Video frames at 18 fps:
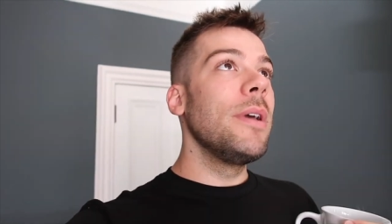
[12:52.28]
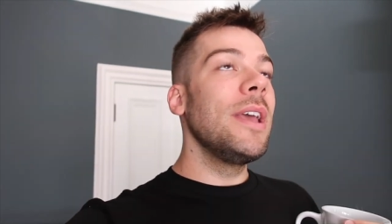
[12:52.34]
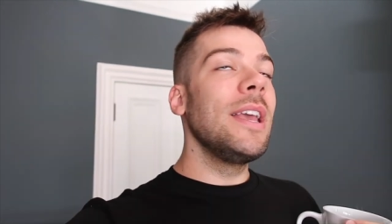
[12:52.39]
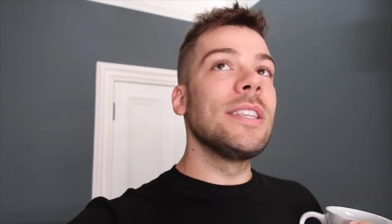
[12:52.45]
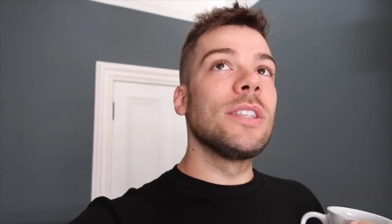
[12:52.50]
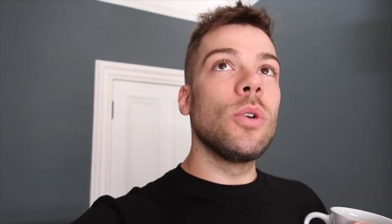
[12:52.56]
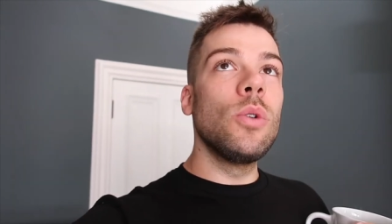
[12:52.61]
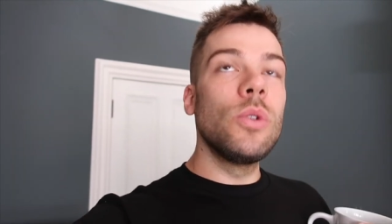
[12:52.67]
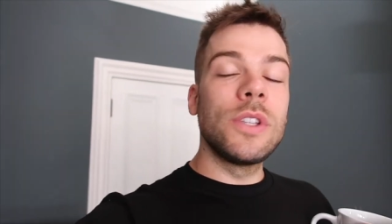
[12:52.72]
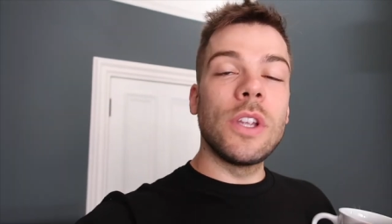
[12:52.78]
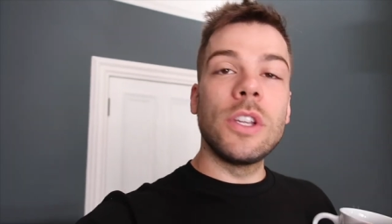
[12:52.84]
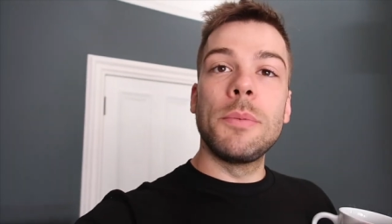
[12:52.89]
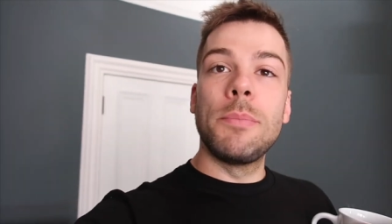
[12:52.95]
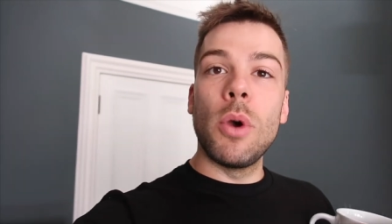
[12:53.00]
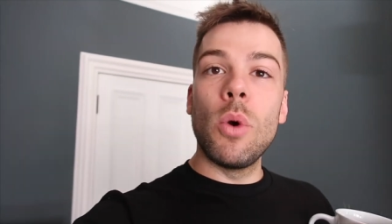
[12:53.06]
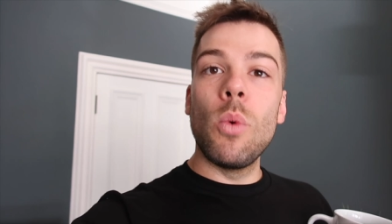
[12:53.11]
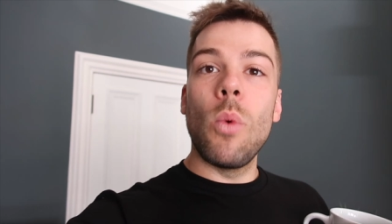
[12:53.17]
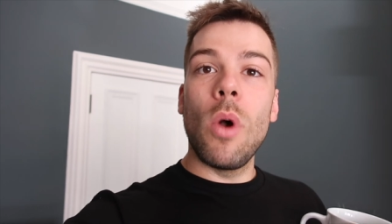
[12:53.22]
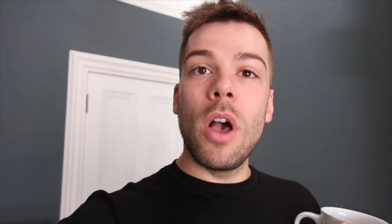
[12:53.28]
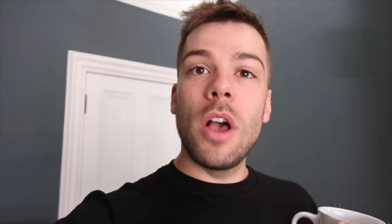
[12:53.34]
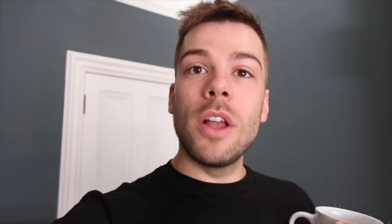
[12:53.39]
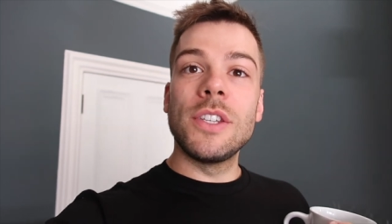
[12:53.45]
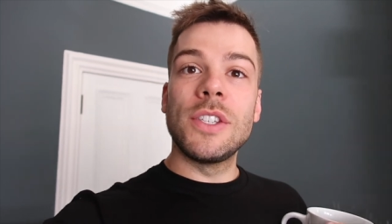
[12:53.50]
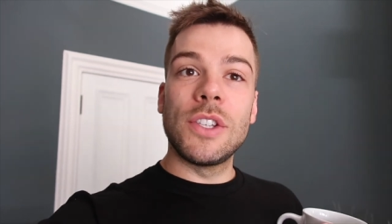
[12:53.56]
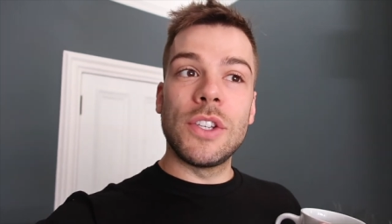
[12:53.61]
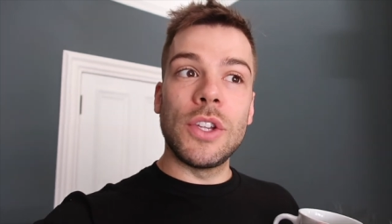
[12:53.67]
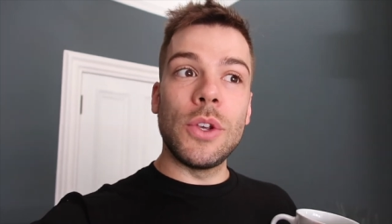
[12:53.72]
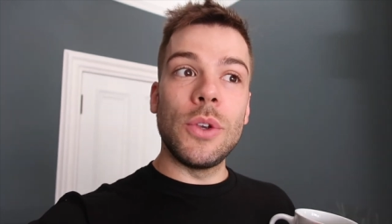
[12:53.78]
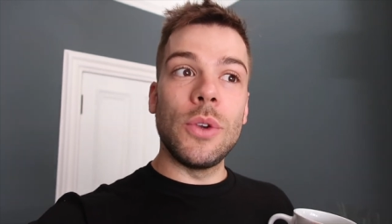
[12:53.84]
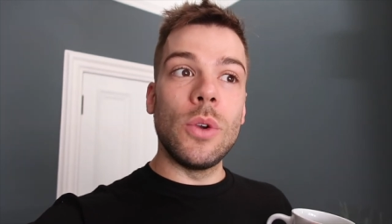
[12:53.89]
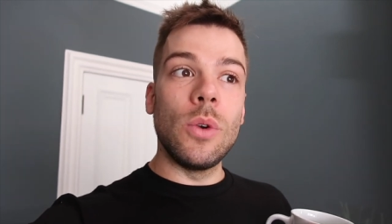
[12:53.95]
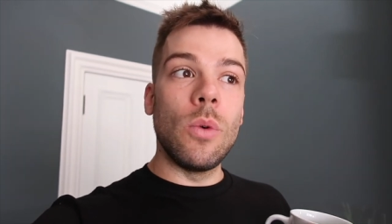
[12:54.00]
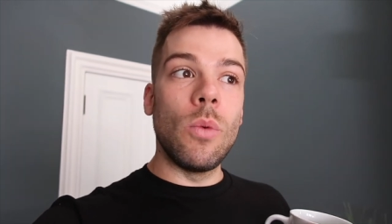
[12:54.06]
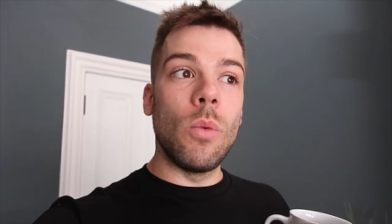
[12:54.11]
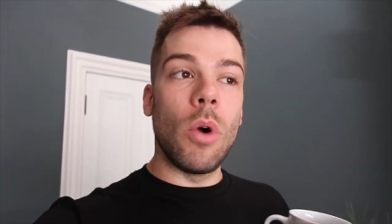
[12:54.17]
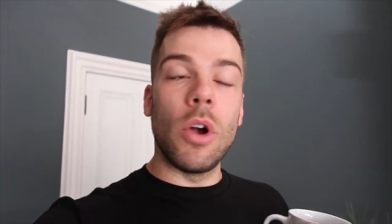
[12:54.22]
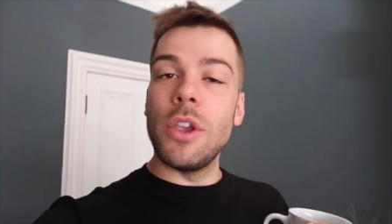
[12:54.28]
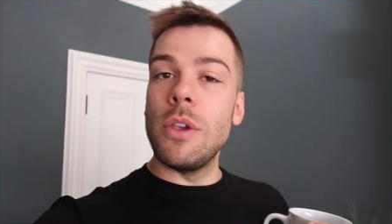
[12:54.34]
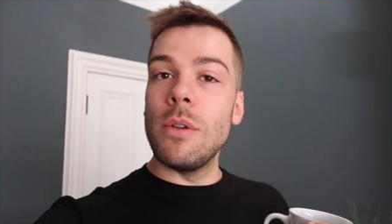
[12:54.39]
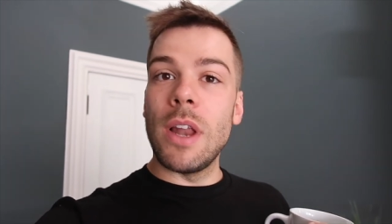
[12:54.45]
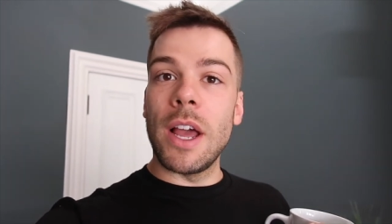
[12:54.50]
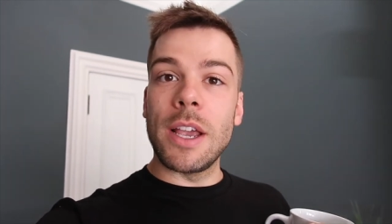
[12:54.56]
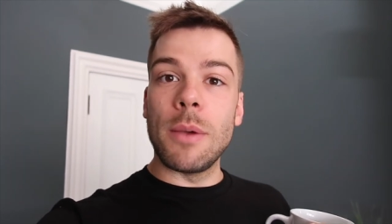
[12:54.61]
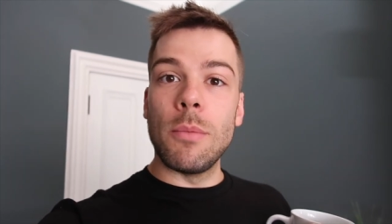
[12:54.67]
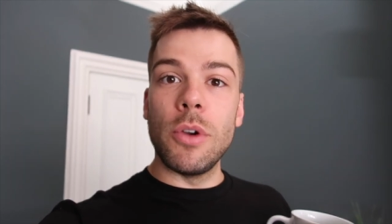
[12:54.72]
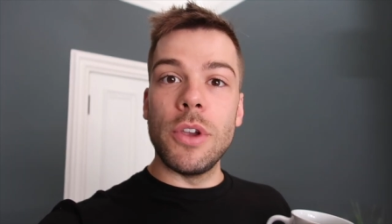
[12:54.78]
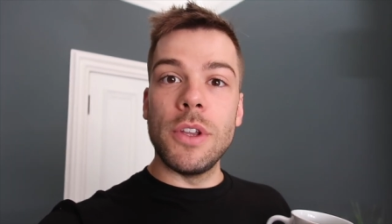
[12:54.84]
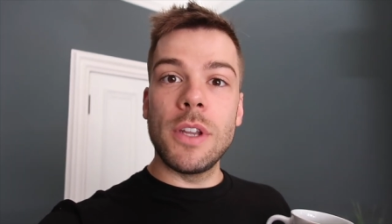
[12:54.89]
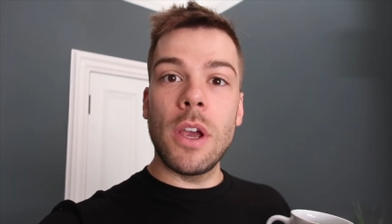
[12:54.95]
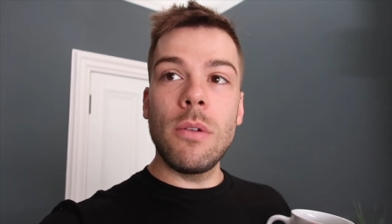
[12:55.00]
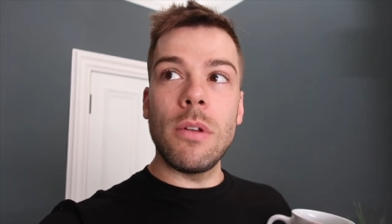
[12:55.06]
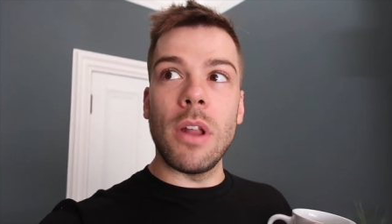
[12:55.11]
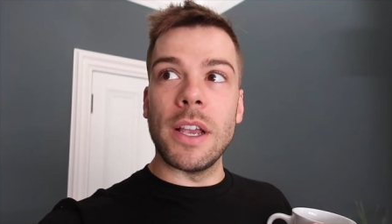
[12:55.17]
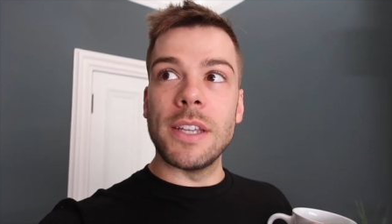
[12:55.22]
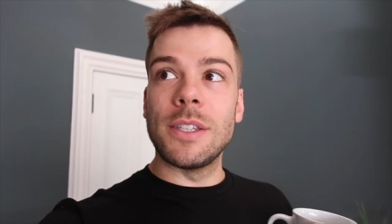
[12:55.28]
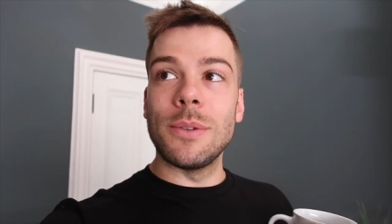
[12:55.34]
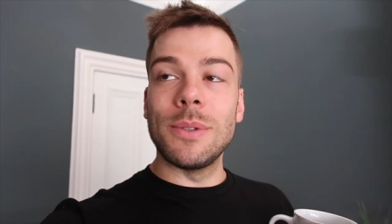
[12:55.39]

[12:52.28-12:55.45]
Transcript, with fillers: but it's also to put words to what you like and what you don't like.